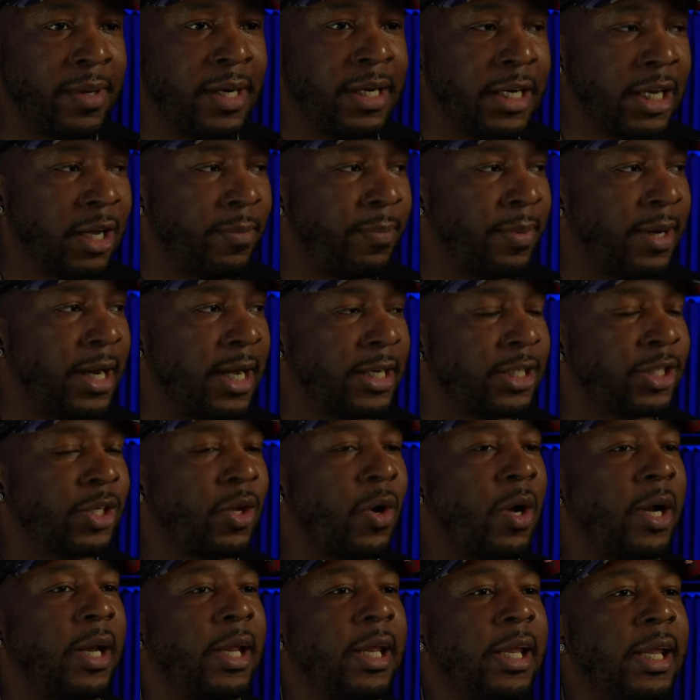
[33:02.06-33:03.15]
my money up and I
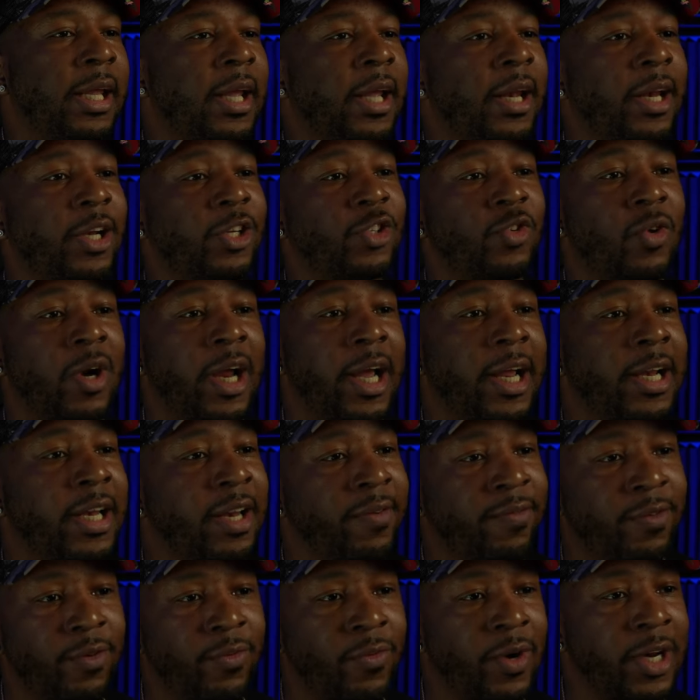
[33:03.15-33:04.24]
started eating and
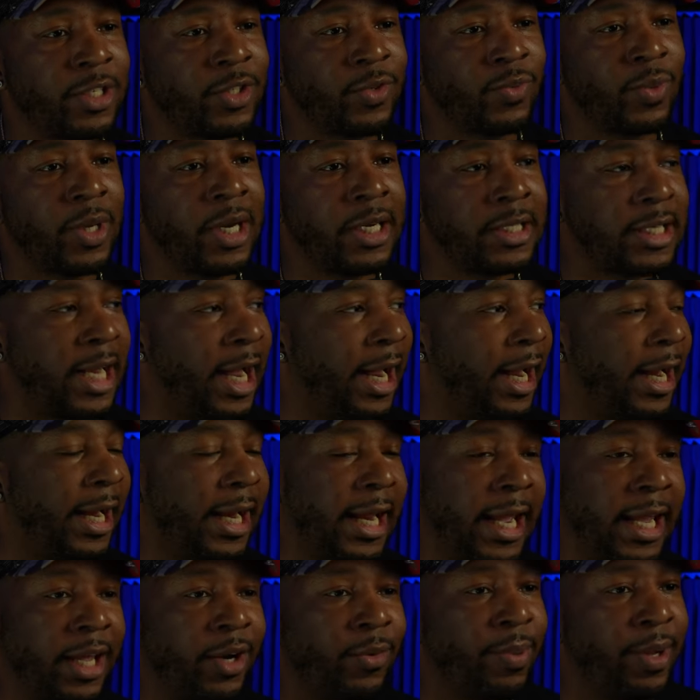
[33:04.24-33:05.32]
trying different restaurants,
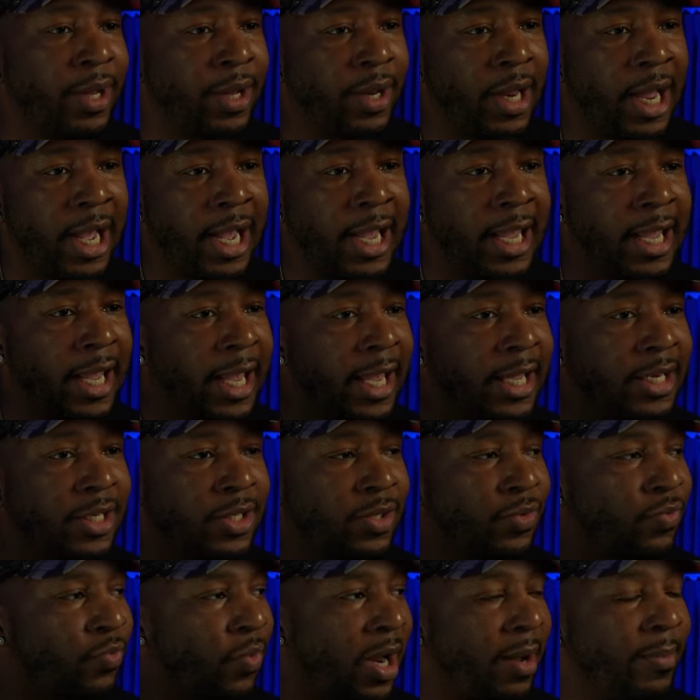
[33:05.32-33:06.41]
I ain't ate a pair, I ain't
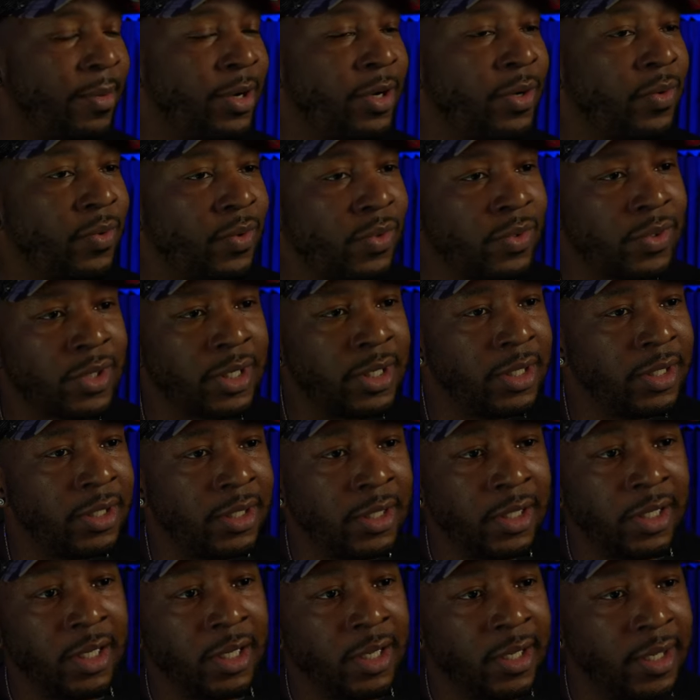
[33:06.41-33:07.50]
ate ramen noodles
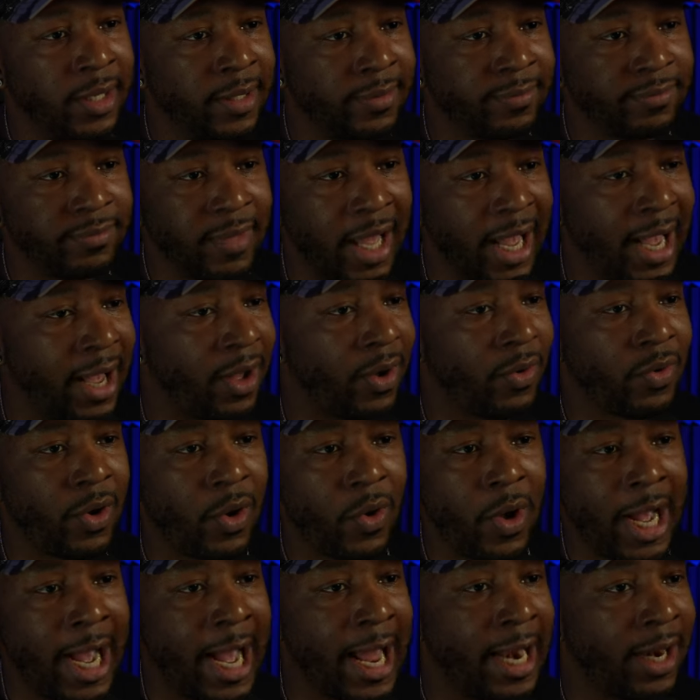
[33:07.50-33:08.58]
in I
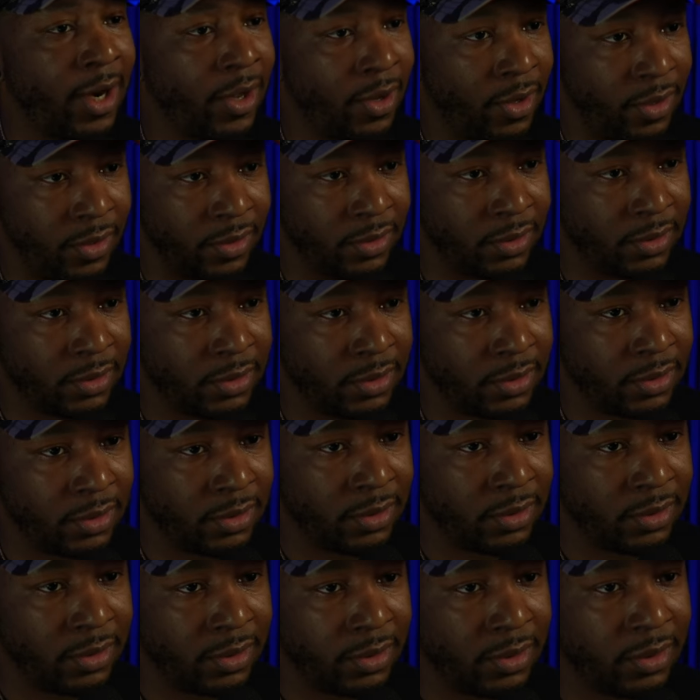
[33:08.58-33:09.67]
don't know how long,
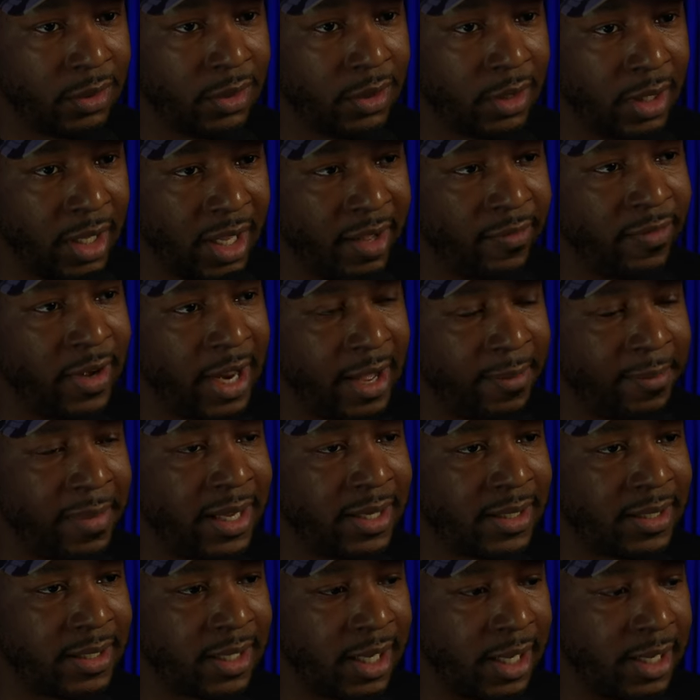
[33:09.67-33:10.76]
if that
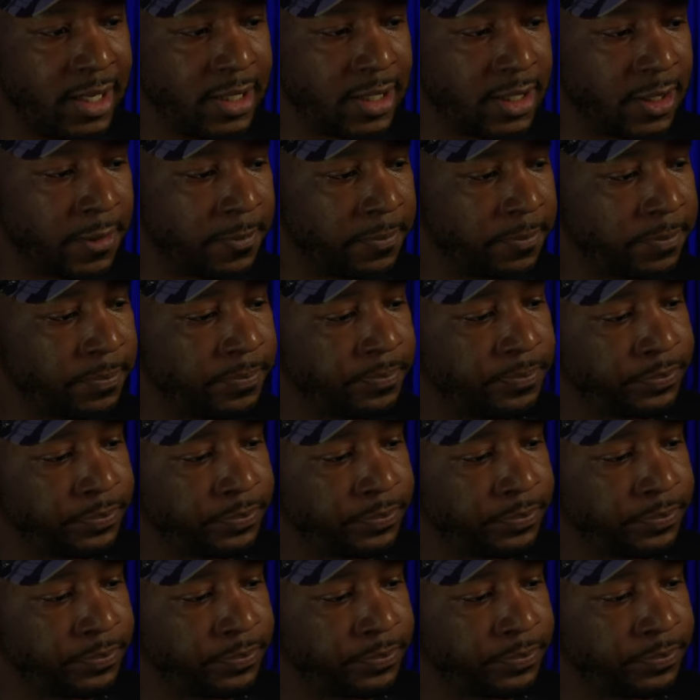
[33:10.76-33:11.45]
makes sense.